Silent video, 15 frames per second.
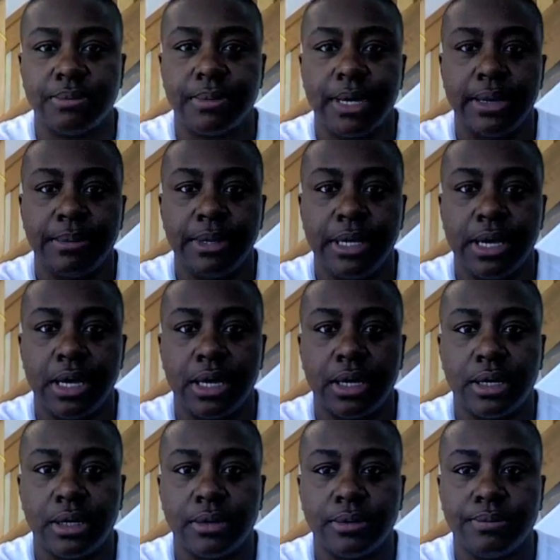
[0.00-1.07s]
Maybe
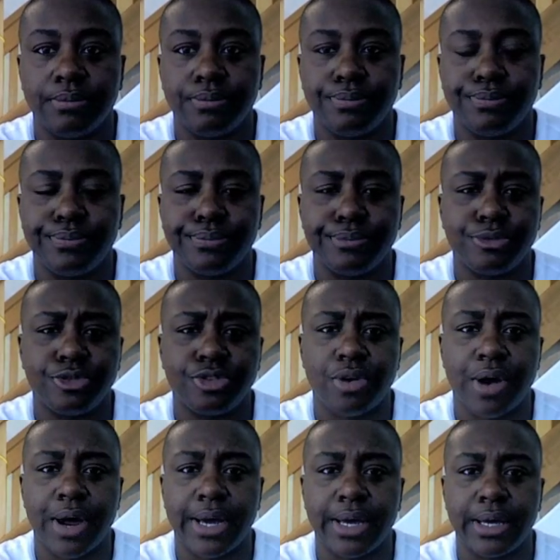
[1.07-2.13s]

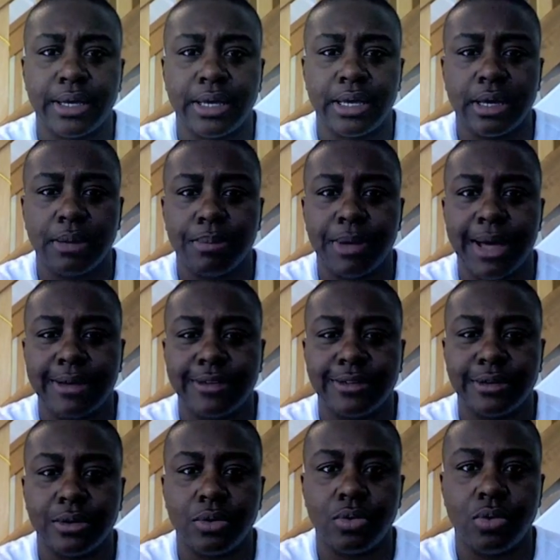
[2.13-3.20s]
try a
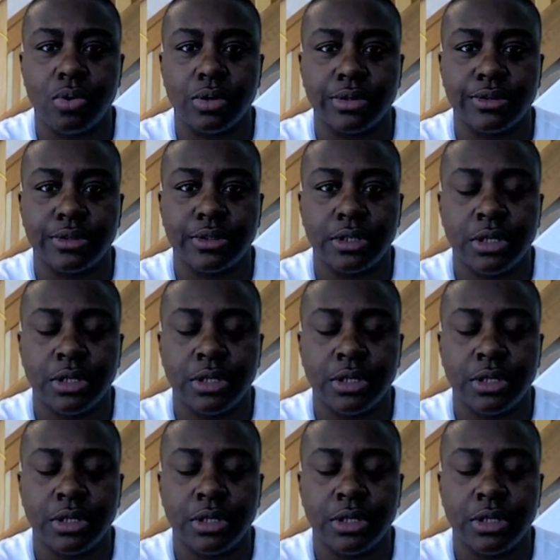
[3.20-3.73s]
kickboxing course